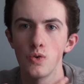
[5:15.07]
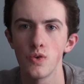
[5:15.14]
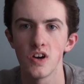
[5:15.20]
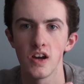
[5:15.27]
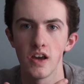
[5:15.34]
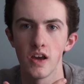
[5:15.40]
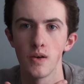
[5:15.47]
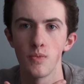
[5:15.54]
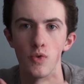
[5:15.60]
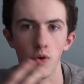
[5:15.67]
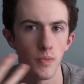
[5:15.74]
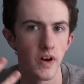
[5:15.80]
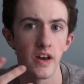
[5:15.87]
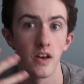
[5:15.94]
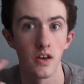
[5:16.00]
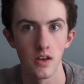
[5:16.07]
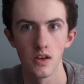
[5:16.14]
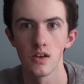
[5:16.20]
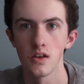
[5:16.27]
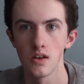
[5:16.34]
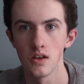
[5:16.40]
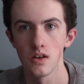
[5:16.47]
I am, what
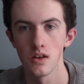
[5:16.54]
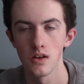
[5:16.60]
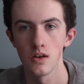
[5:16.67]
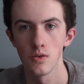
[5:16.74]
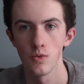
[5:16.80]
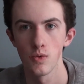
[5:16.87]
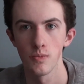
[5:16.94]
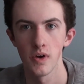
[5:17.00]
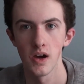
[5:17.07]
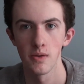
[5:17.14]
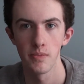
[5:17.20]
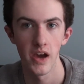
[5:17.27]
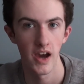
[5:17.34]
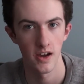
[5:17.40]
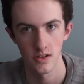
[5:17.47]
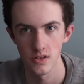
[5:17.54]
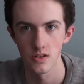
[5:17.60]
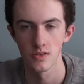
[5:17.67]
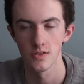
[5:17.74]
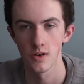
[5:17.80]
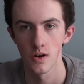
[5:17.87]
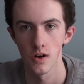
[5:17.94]
my
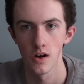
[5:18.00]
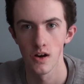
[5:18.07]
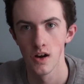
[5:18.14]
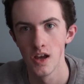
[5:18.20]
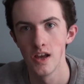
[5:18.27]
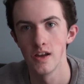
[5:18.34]
passions are,